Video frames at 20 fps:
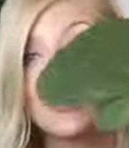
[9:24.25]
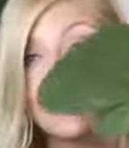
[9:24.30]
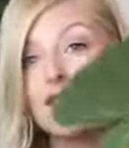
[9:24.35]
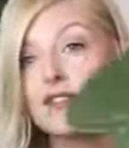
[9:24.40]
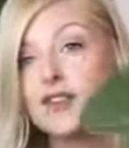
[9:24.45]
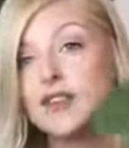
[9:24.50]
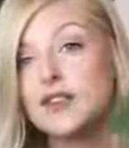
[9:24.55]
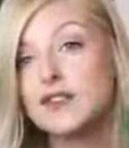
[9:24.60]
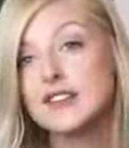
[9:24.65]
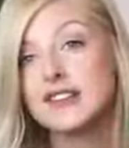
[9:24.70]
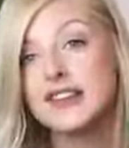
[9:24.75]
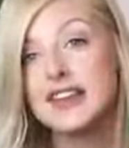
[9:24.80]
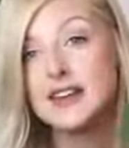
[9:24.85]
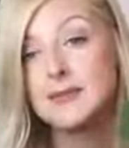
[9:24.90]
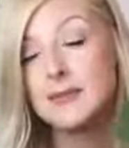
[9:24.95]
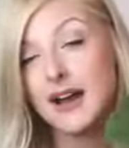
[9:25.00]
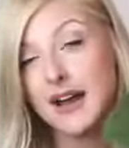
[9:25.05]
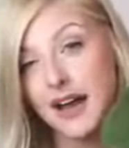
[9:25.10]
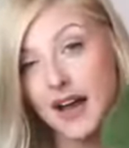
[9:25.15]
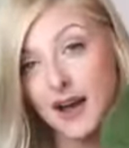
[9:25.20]
If you've seen
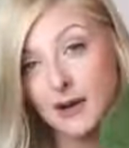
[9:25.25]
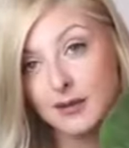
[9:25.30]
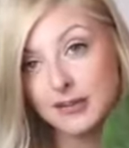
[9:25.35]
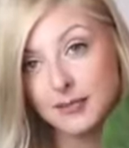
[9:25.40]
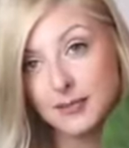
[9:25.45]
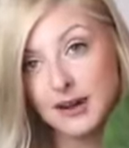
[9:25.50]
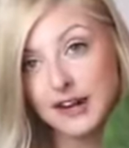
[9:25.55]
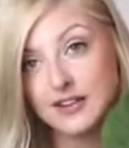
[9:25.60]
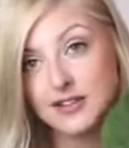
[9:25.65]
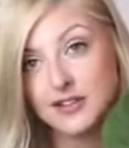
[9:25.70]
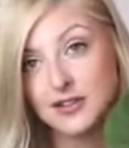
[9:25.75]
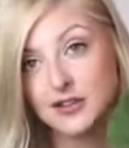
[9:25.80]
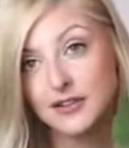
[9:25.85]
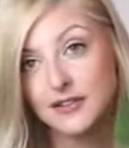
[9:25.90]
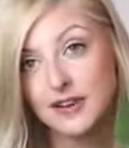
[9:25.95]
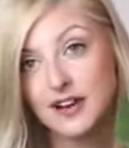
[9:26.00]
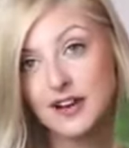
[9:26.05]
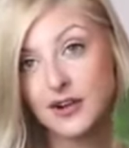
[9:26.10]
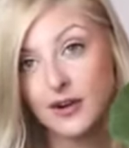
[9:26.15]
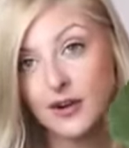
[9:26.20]
my houseplant tour
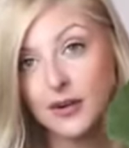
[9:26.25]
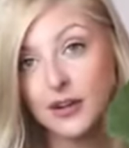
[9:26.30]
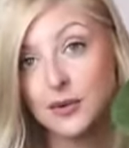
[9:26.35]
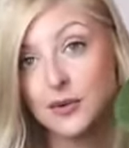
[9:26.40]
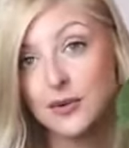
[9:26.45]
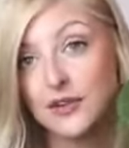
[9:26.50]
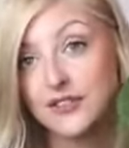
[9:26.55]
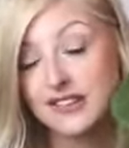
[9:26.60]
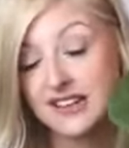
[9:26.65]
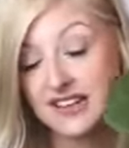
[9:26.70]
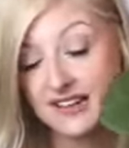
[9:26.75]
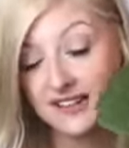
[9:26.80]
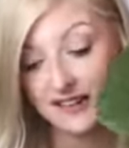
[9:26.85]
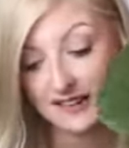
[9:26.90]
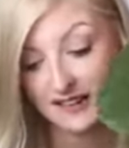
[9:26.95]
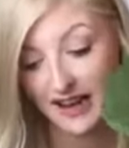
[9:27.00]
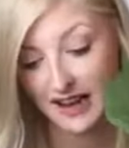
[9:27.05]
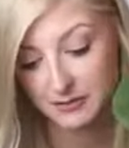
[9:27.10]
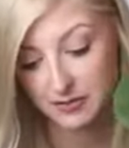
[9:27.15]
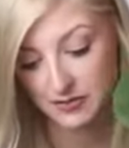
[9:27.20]
video, you will have seen this
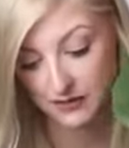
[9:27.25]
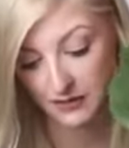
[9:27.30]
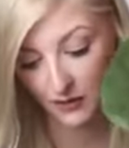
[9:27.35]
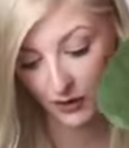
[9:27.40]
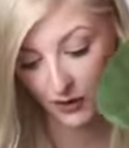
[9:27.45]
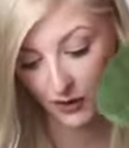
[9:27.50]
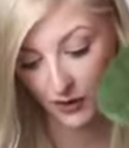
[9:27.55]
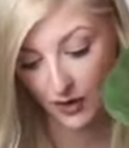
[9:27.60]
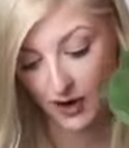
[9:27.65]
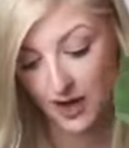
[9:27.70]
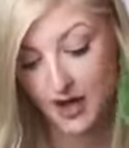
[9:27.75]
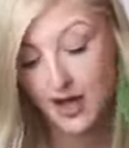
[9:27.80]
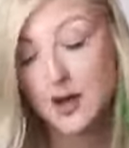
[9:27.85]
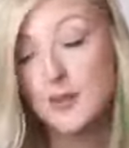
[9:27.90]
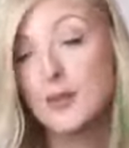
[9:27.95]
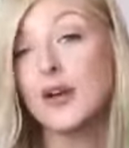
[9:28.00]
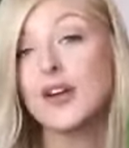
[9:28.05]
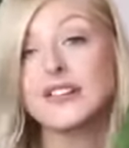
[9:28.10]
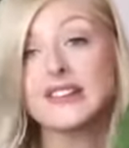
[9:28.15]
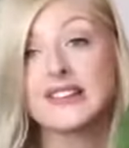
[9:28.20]
guy before.
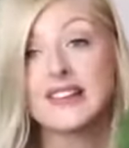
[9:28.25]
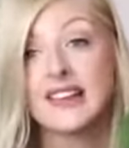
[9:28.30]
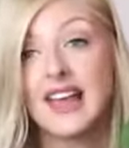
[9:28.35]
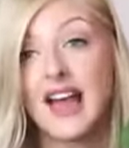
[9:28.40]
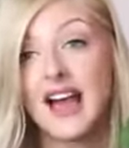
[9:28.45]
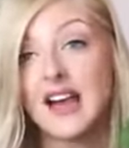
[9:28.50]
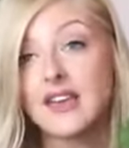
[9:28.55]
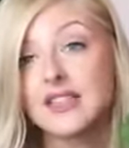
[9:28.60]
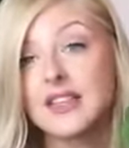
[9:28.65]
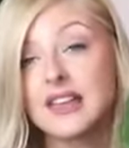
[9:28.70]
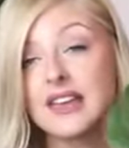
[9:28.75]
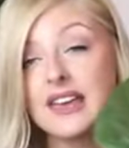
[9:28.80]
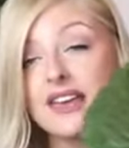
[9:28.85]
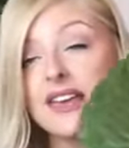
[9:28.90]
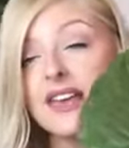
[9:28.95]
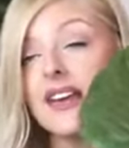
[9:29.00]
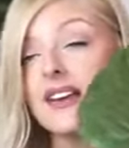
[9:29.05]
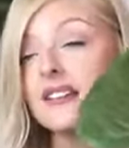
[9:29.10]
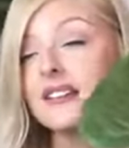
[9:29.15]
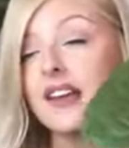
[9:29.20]
Personally, I think
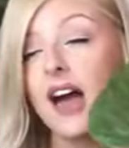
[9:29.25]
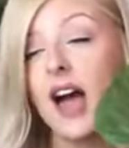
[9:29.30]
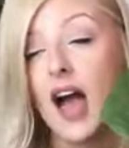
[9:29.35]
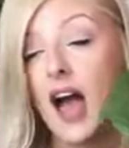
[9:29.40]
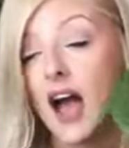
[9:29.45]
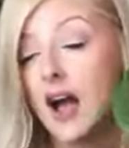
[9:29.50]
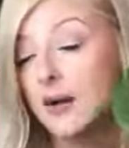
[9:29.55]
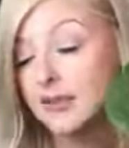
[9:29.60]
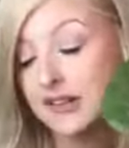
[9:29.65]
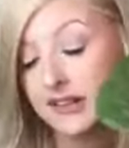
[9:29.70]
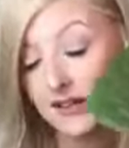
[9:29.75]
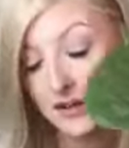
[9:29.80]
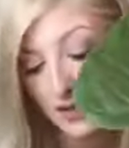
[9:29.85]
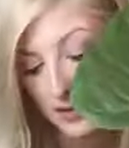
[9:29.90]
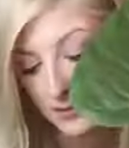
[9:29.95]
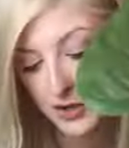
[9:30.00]
he is absolutely